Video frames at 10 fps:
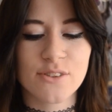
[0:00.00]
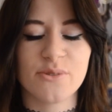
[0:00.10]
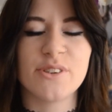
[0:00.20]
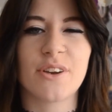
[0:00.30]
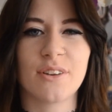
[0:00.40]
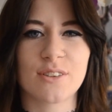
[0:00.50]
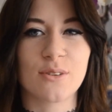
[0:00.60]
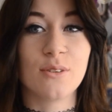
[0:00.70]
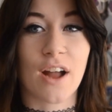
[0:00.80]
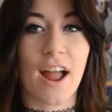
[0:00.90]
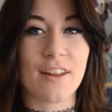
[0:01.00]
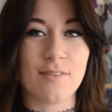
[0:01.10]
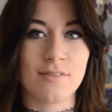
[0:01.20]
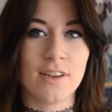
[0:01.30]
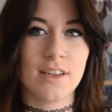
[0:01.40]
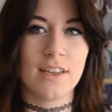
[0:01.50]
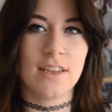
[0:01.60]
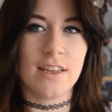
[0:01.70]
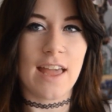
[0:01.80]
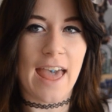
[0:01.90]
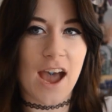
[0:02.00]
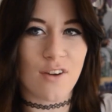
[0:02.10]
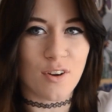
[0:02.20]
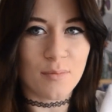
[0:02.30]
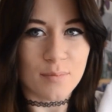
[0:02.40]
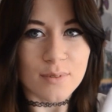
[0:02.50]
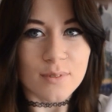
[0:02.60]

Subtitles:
So I should go to school kind of hair up,